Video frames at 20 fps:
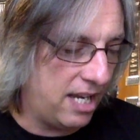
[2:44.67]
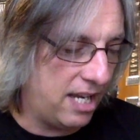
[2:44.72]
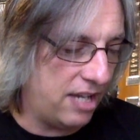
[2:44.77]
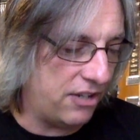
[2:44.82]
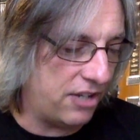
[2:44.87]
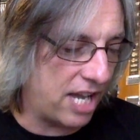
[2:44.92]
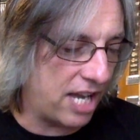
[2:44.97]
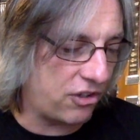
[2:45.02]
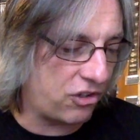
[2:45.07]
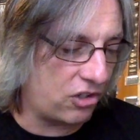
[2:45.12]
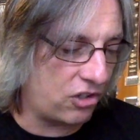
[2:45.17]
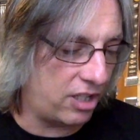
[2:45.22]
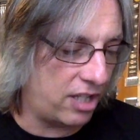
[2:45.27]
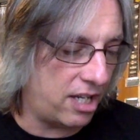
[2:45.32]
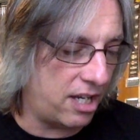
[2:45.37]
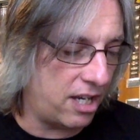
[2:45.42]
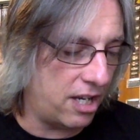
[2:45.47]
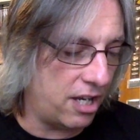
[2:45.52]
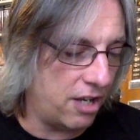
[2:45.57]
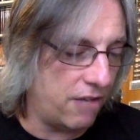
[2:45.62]
is
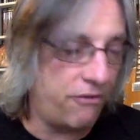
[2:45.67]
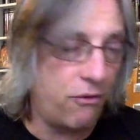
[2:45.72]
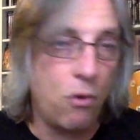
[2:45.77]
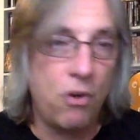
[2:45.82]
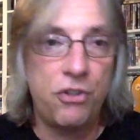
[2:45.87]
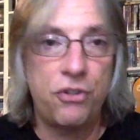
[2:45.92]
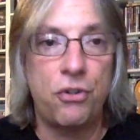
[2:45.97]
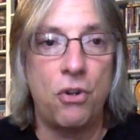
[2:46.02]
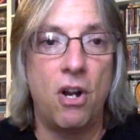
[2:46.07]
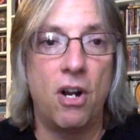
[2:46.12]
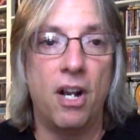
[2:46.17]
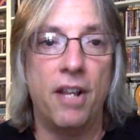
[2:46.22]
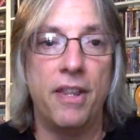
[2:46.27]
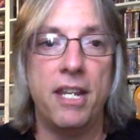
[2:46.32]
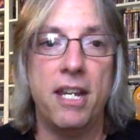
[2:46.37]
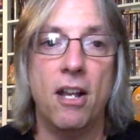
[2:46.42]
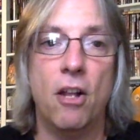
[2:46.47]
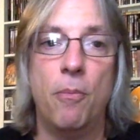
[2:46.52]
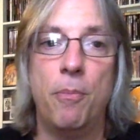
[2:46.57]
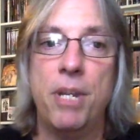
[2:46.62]
actually a fourth song on
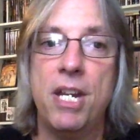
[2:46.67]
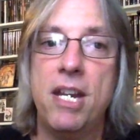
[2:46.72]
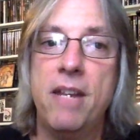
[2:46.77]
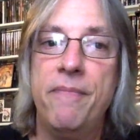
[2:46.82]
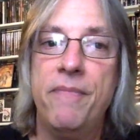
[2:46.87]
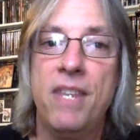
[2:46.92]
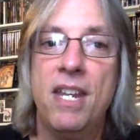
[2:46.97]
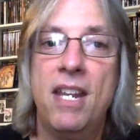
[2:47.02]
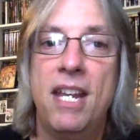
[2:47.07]
the LP.